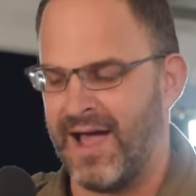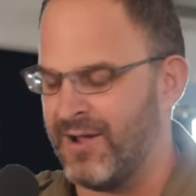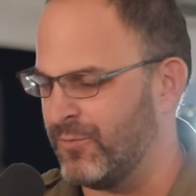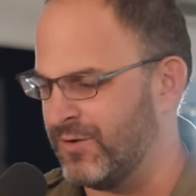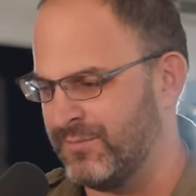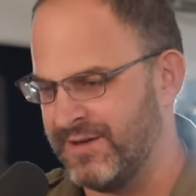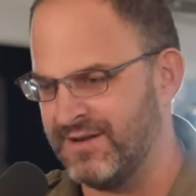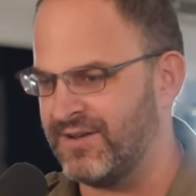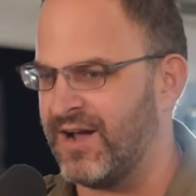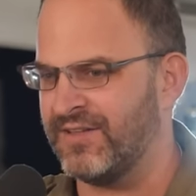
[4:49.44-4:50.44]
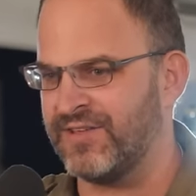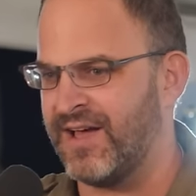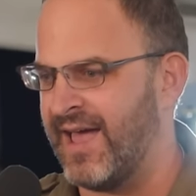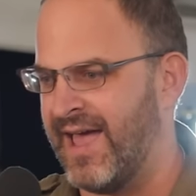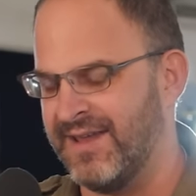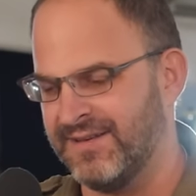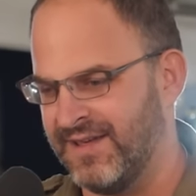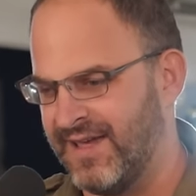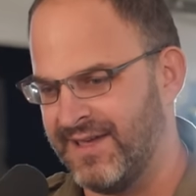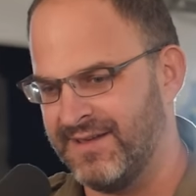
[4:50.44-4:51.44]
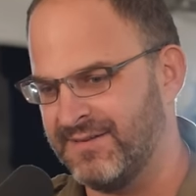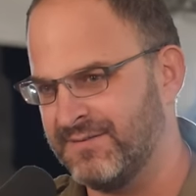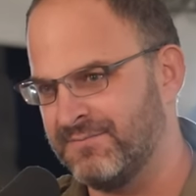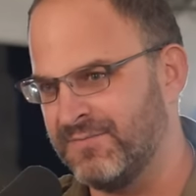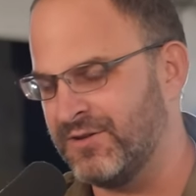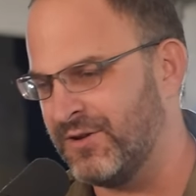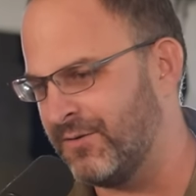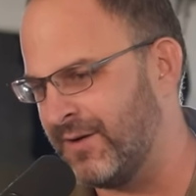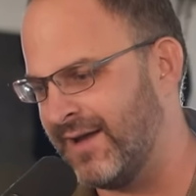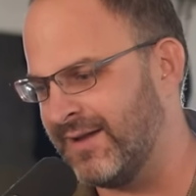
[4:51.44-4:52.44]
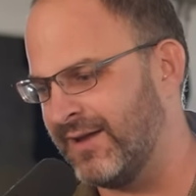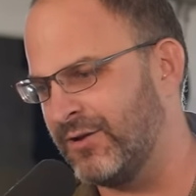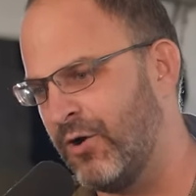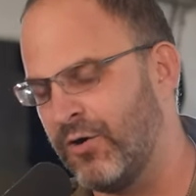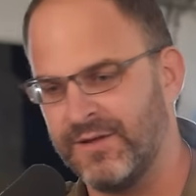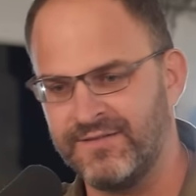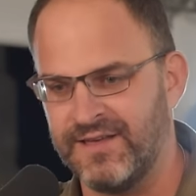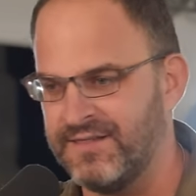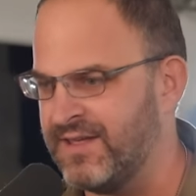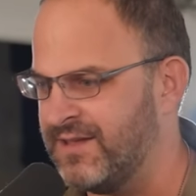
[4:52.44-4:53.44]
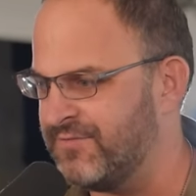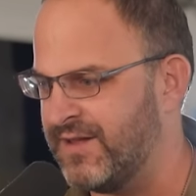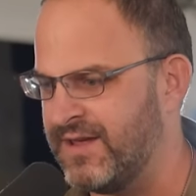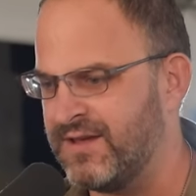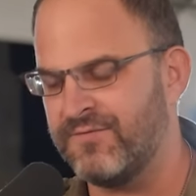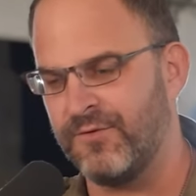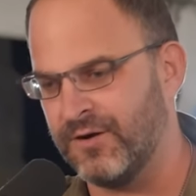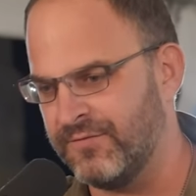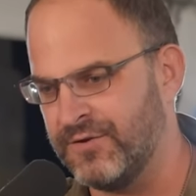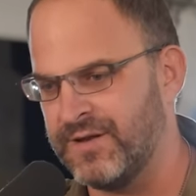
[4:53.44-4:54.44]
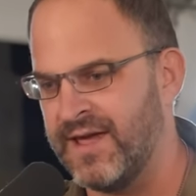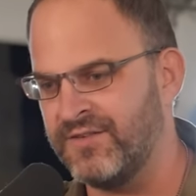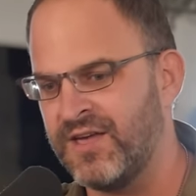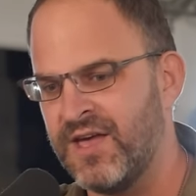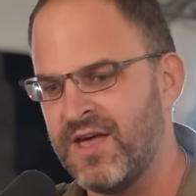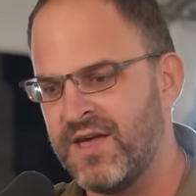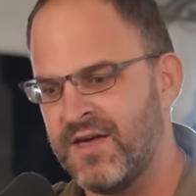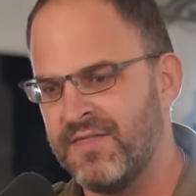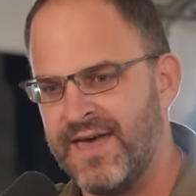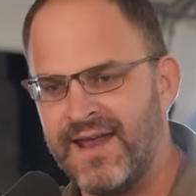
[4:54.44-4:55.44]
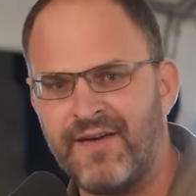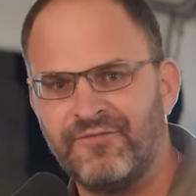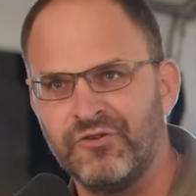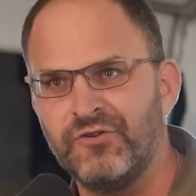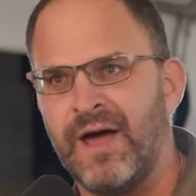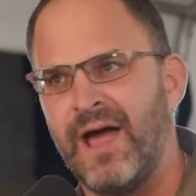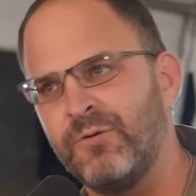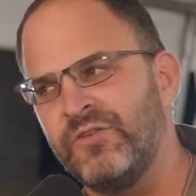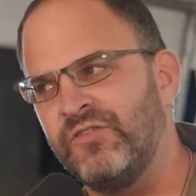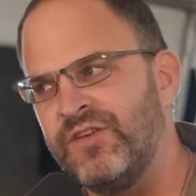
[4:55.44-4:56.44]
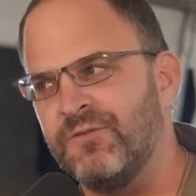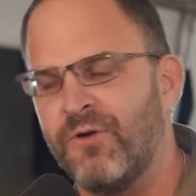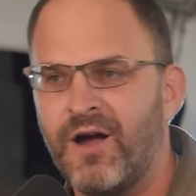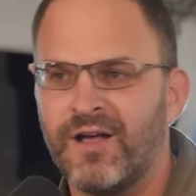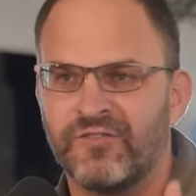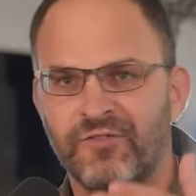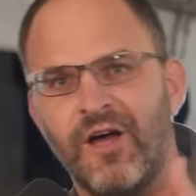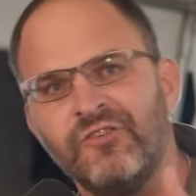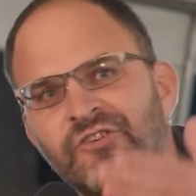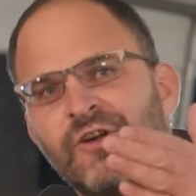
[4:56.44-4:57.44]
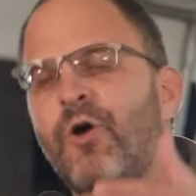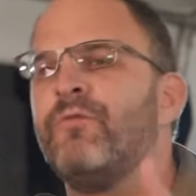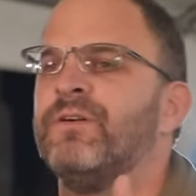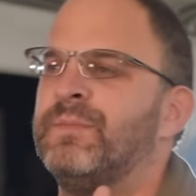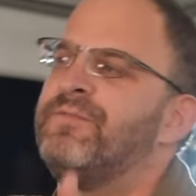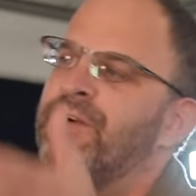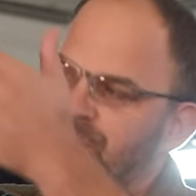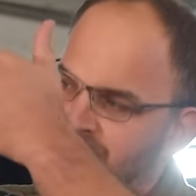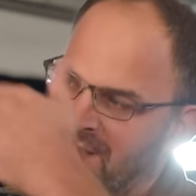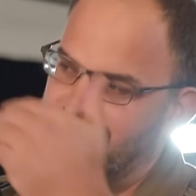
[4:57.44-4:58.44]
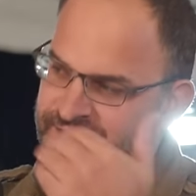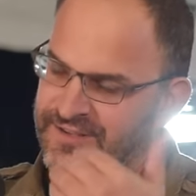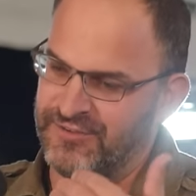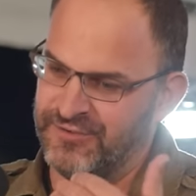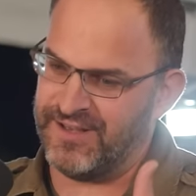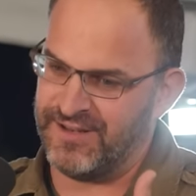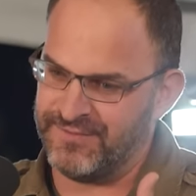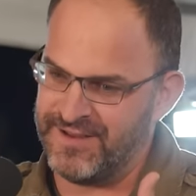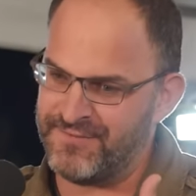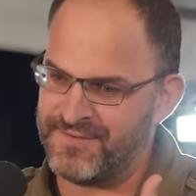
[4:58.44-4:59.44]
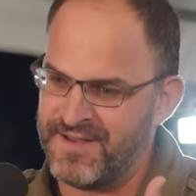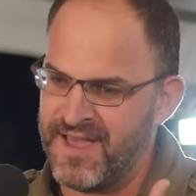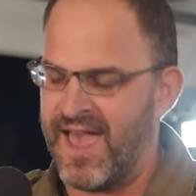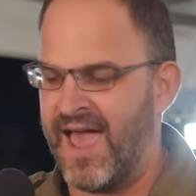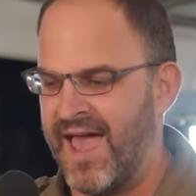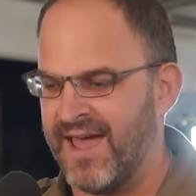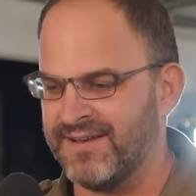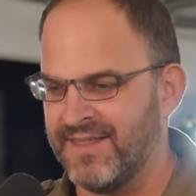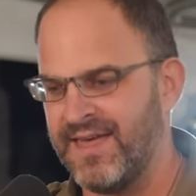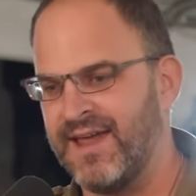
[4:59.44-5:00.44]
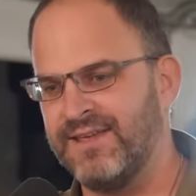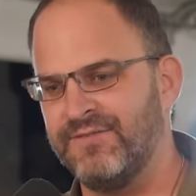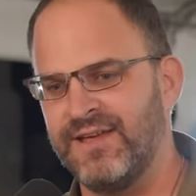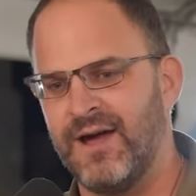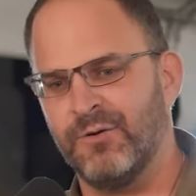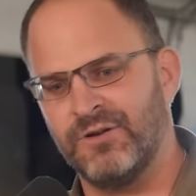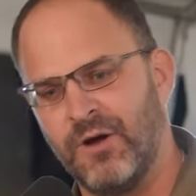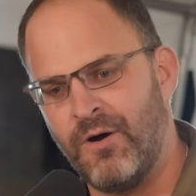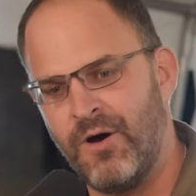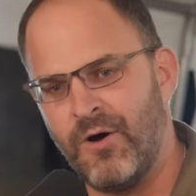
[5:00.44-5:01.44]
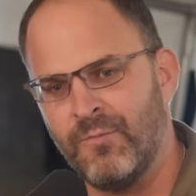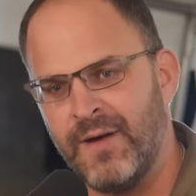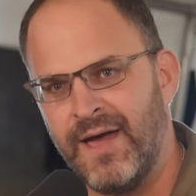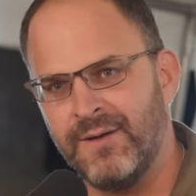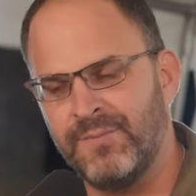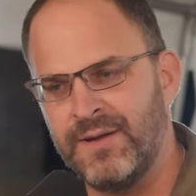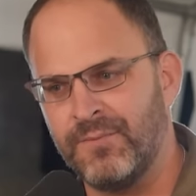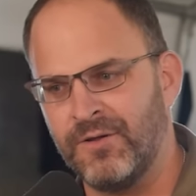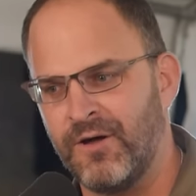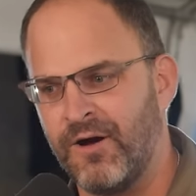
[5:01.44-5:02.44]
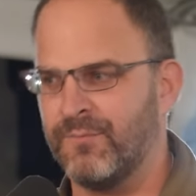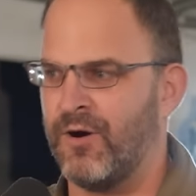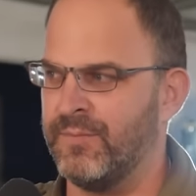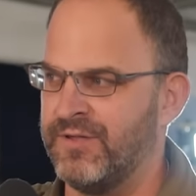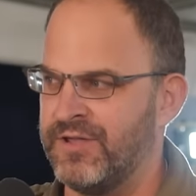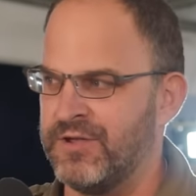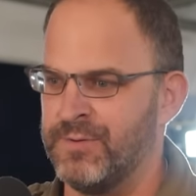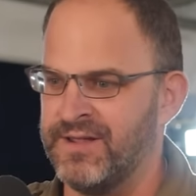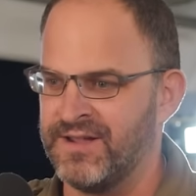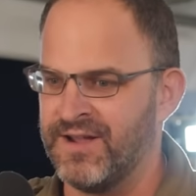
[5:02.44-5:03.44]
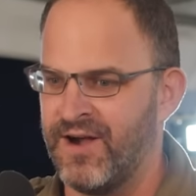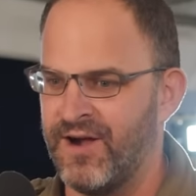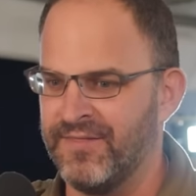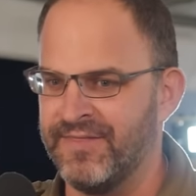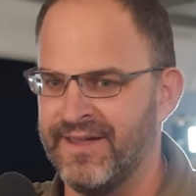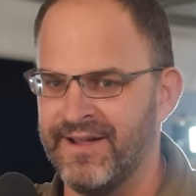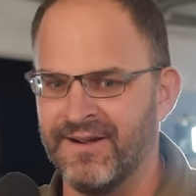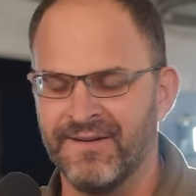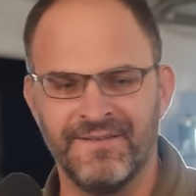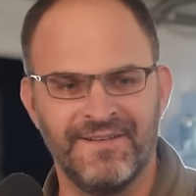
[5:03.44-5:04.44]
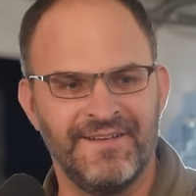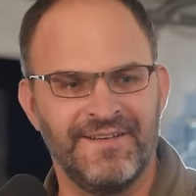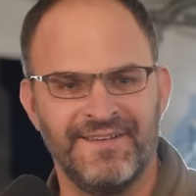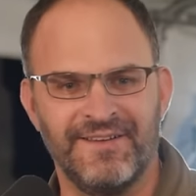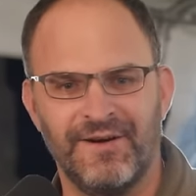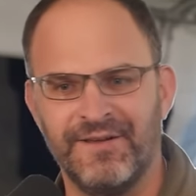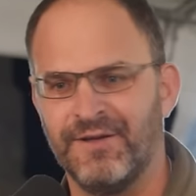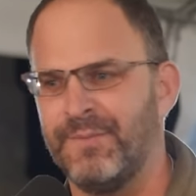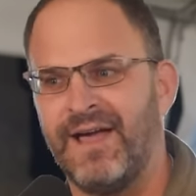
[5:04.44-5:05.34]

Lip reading: I would be in Gaza, and I'd go home, let's say, in the evening for a few days. that afternoon, I would see rockets launching over me from Gaza to Tel Aviv. And that evening, I would home and people are barbecuing on their, you know, in their